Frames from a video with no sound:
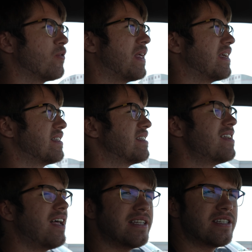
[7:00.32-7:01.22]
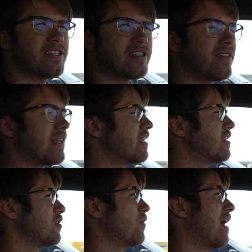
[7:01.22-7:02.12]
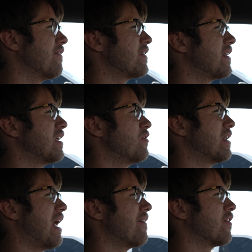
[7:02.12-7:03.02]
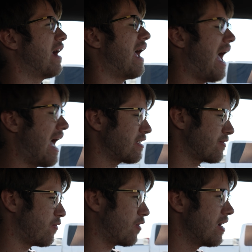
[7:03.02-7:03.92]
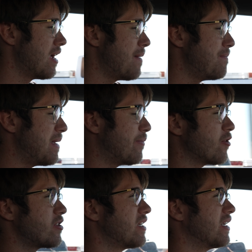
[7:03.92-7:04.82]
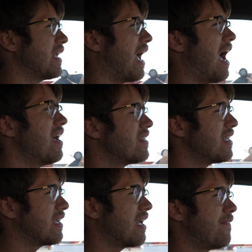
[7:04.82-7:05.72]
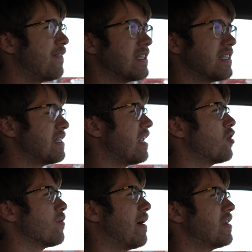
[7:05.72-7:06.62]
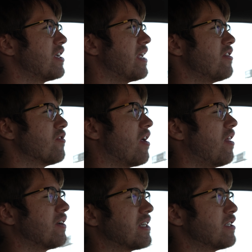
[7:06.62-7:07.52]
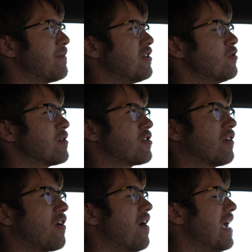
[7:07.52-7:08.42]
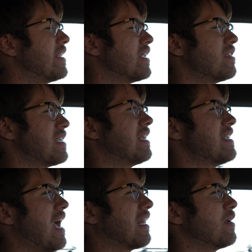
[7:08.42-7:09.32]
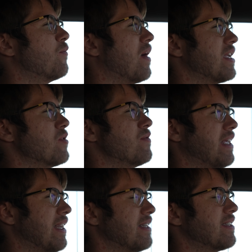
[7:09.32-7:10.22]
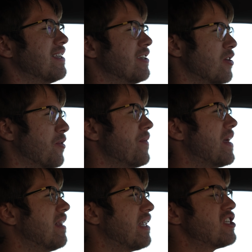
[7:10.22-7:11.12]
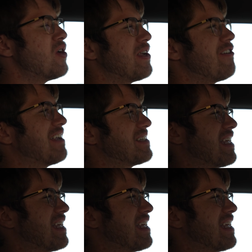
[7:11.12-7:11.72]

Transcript: things, it's not necessarily going to do everything you could ever ask for. Me personally, I think if this is in your budget and you're not looking to spend too much on a car, it does exactly what you need it to do. Let us know what you guys